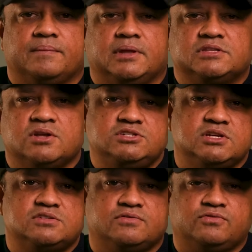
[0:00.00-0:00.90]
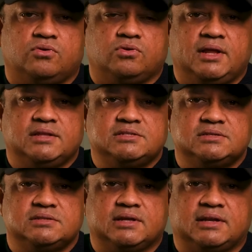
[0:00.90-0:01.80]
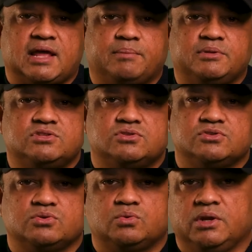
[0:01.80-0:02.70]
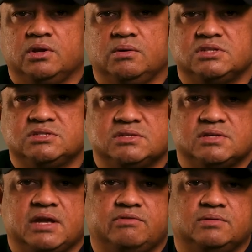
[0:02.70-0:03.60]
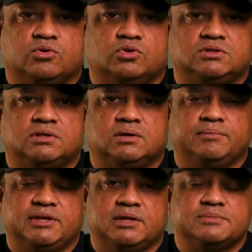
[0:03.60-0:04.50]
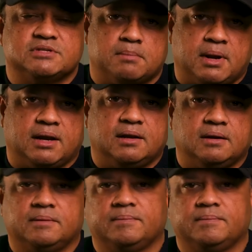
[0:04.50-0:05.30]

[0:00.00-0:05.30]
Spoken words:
It's not just a photo lens that happens to shoot video, it's designed with both mediums in mind.